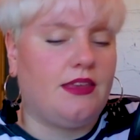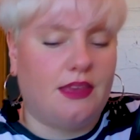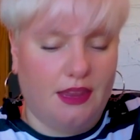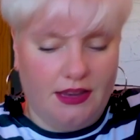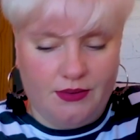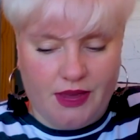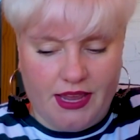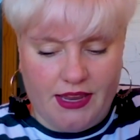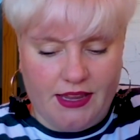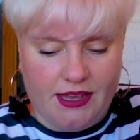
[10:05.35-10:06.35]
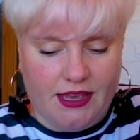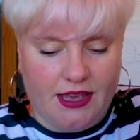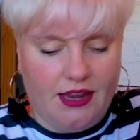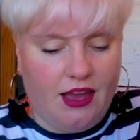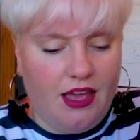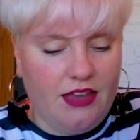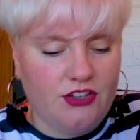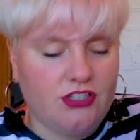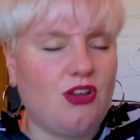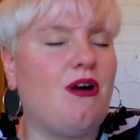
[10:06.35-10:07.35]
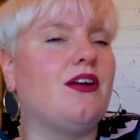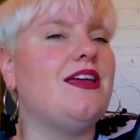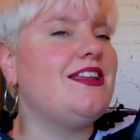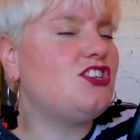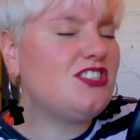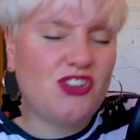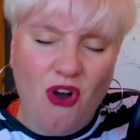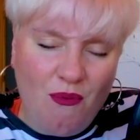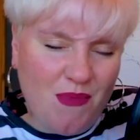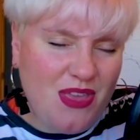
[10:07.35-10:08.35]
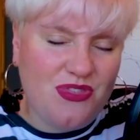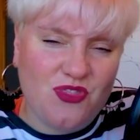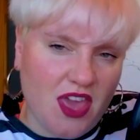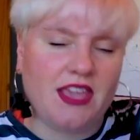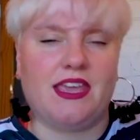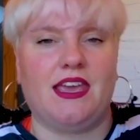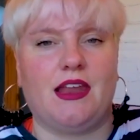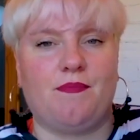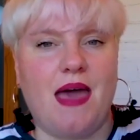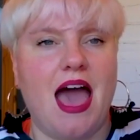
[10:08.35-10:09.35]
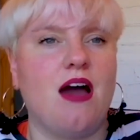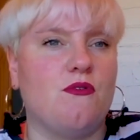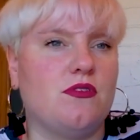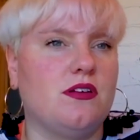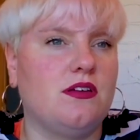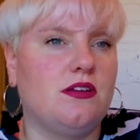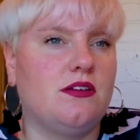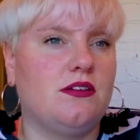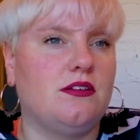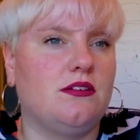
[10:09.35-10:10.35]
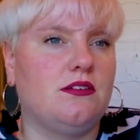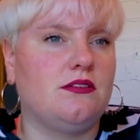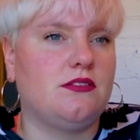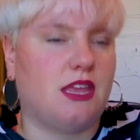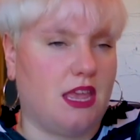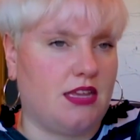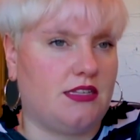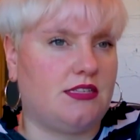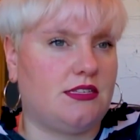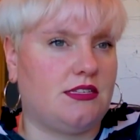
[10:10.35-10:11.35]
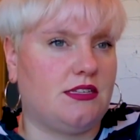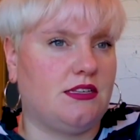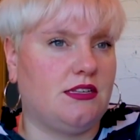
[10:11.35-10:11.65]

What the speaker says: Anyway, and it just got me thinking about tits.